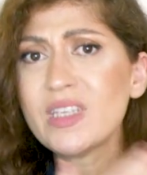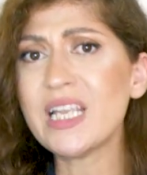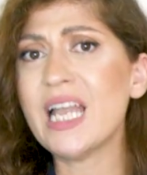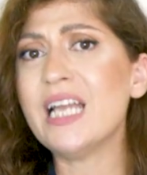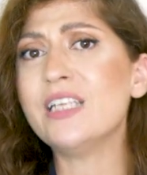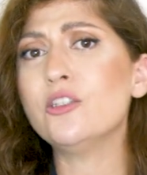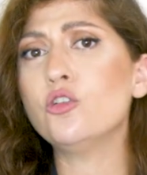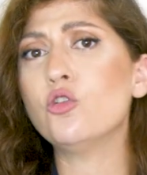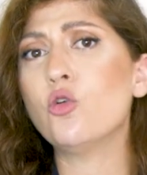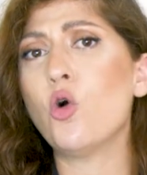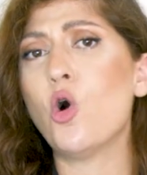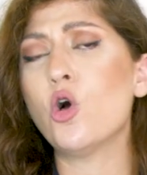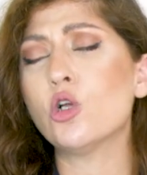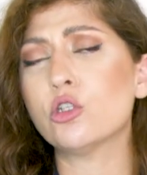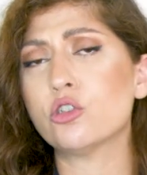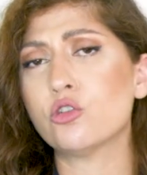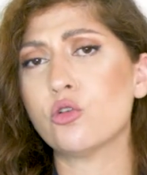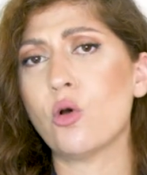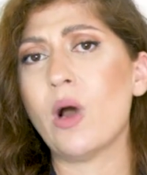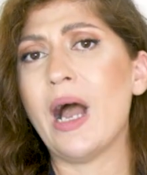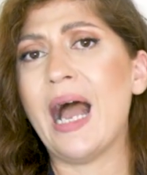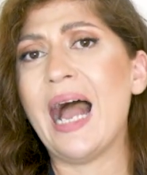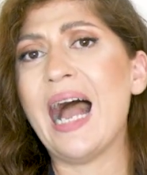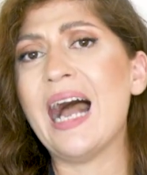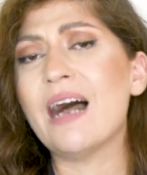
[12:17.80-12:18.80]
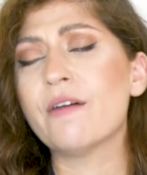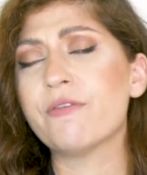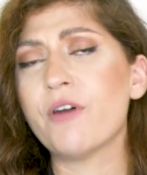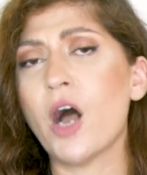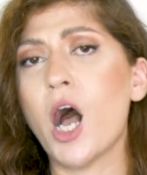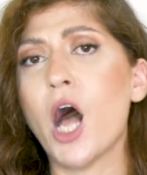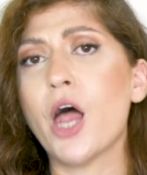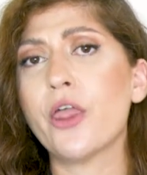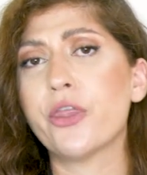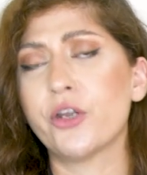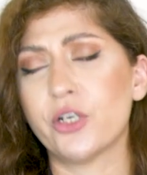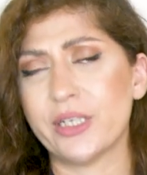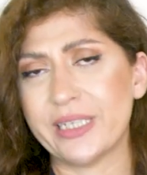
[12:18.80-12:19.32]
and you also have
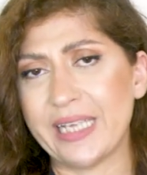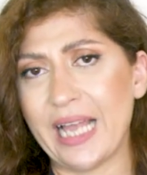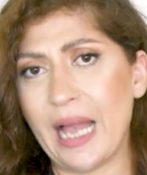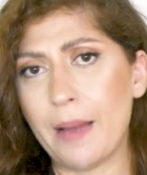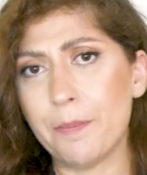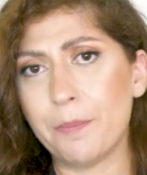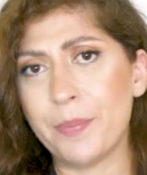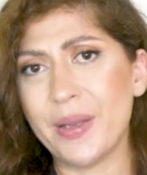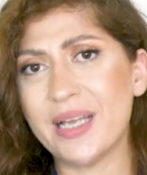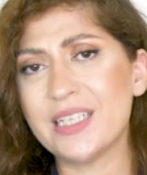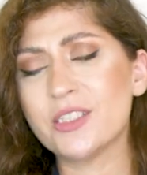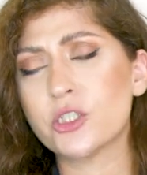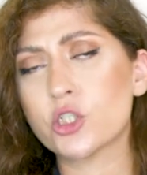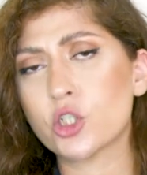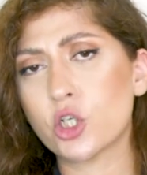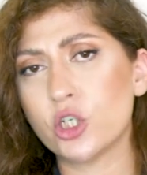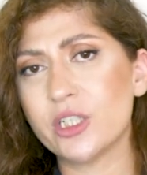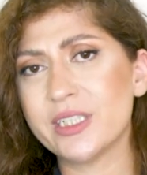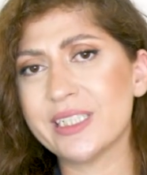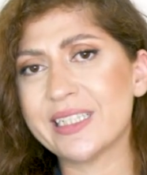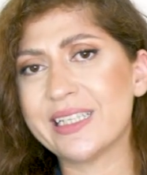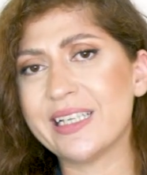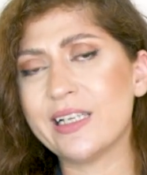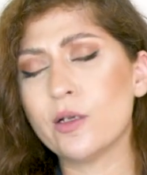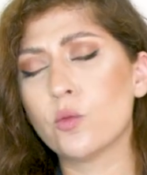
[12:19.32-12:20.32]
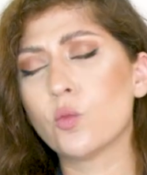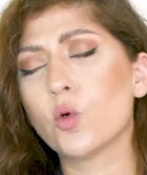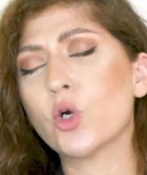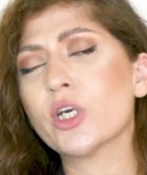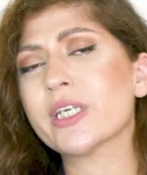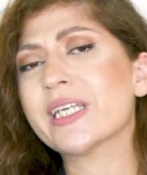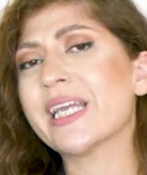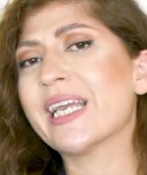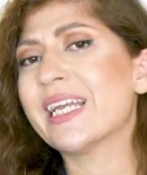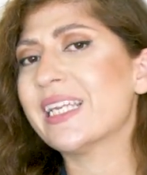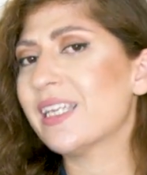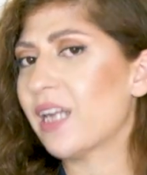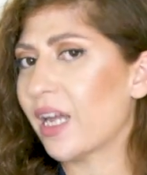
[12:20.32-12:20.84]
other campaigns currently
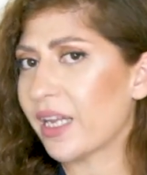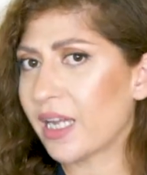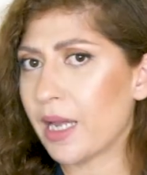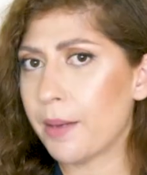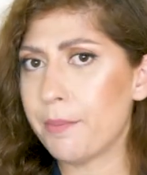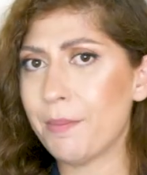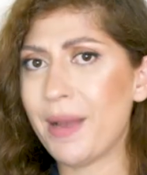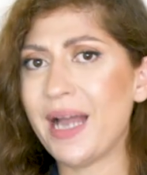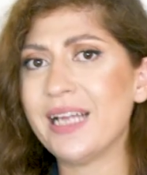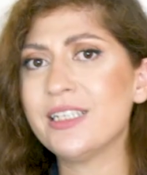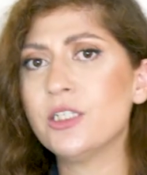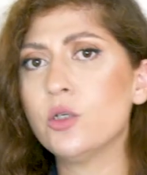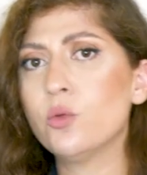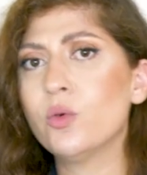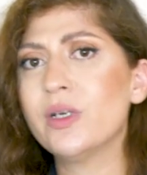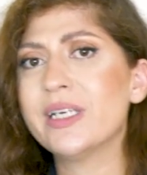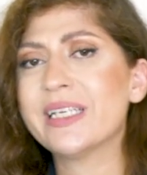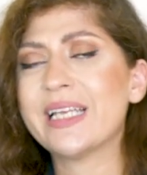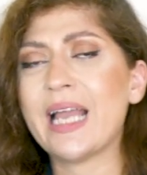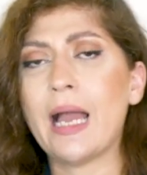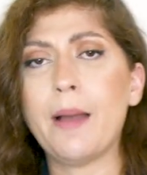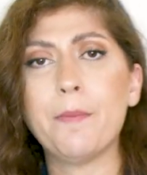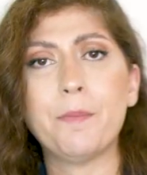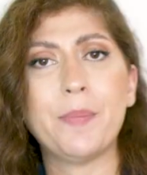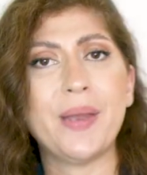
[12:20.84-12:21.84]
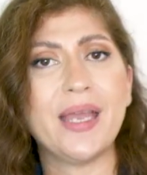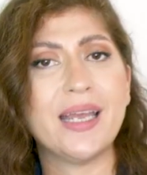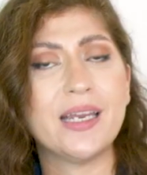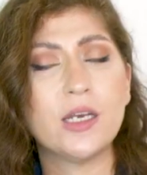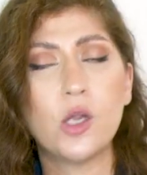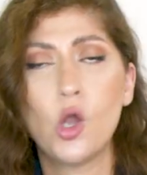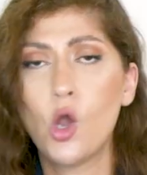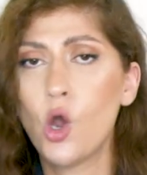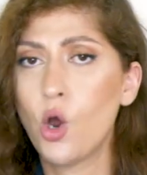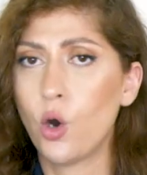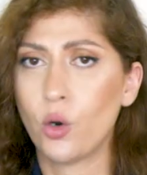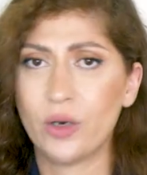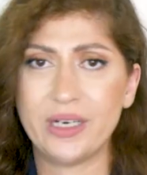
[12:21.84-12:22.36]
working, like a manual campaign
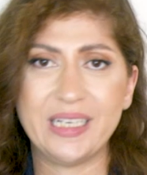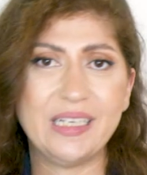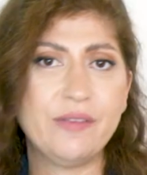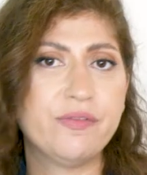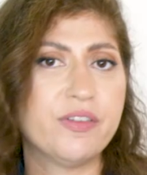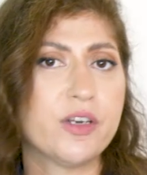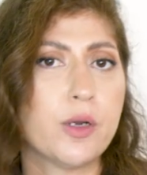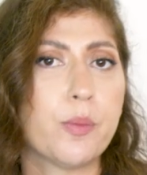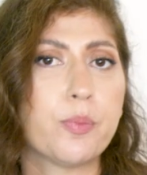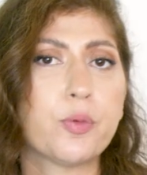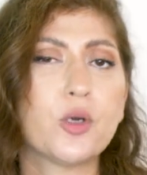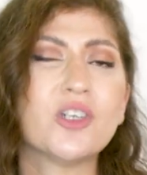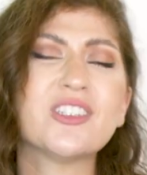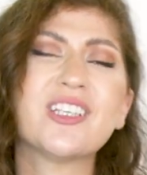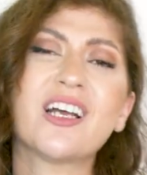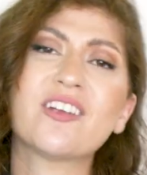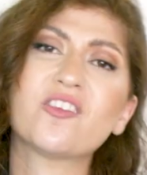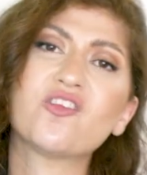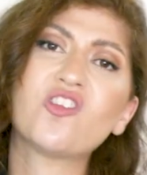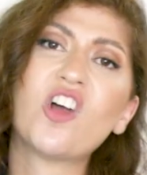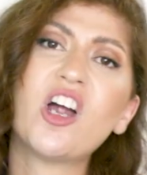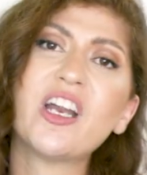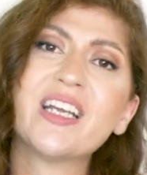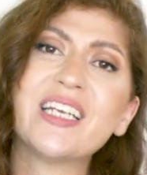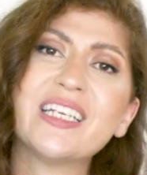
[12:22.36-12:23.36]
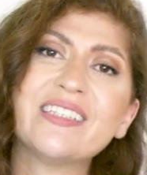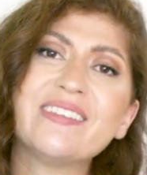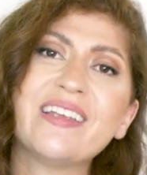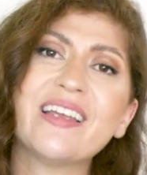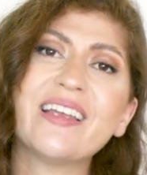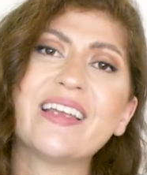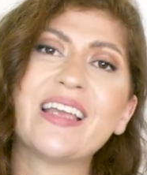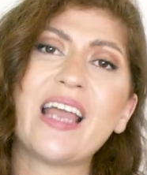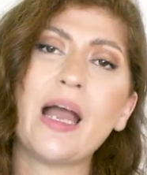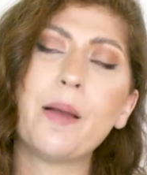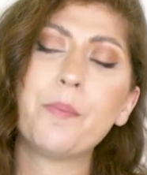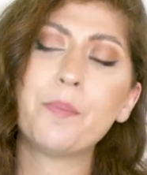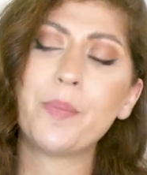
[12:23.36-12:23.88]
or even a product
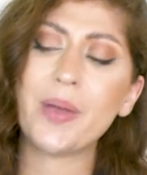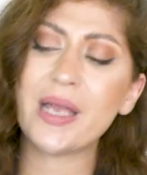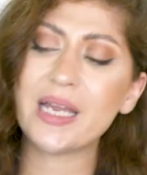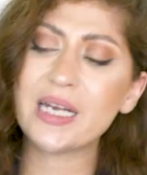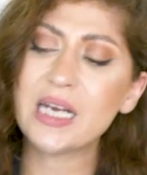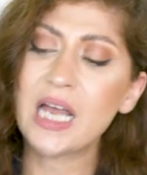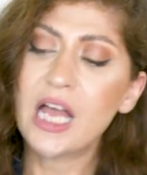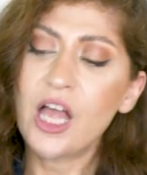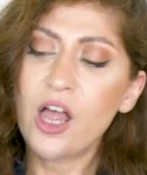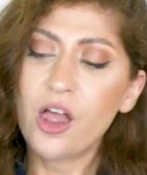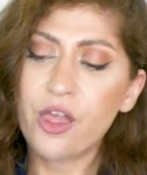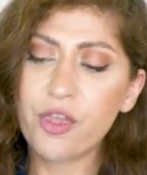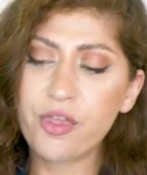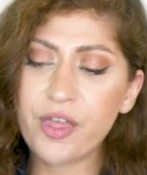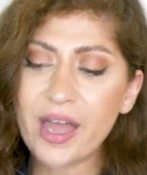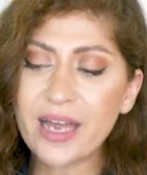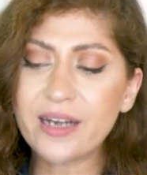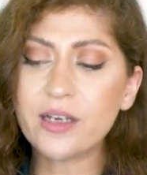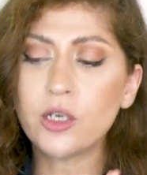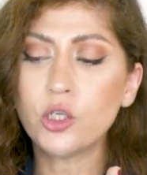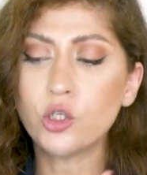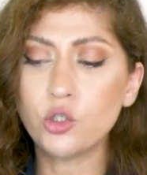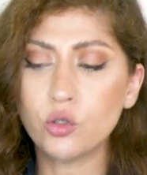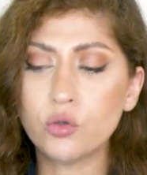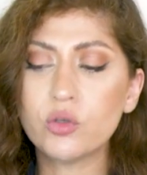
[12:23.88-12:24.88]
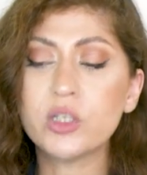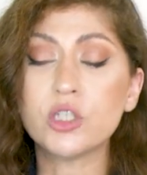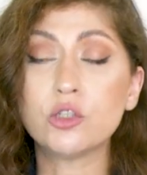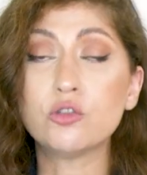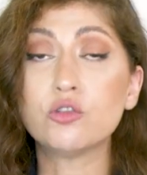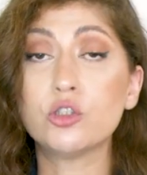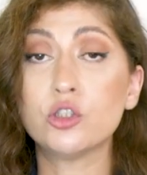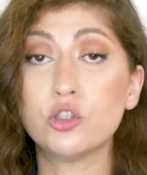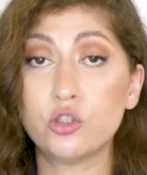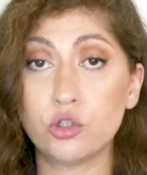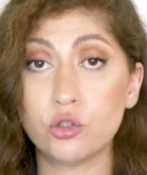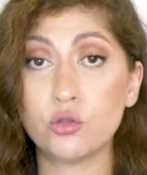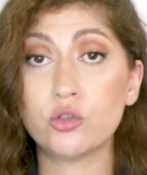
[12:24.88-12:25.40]
targeting campaign, then you can
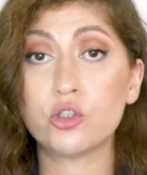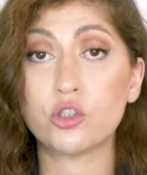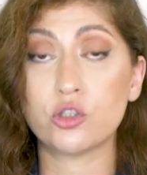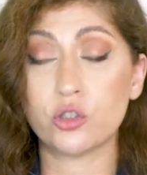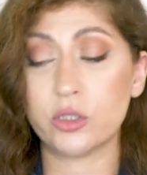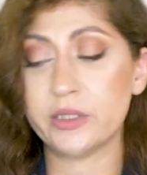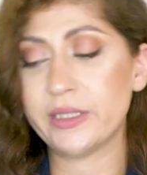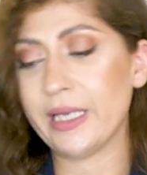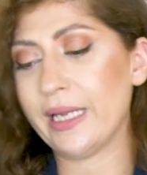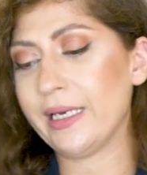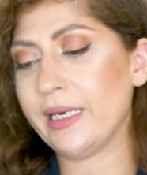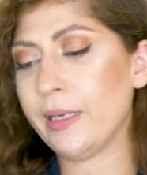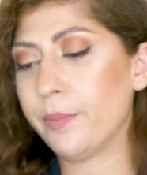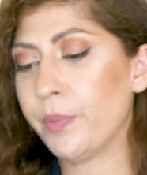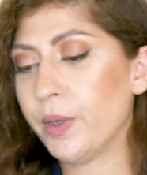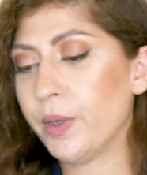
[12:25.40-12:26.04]
reduce your daily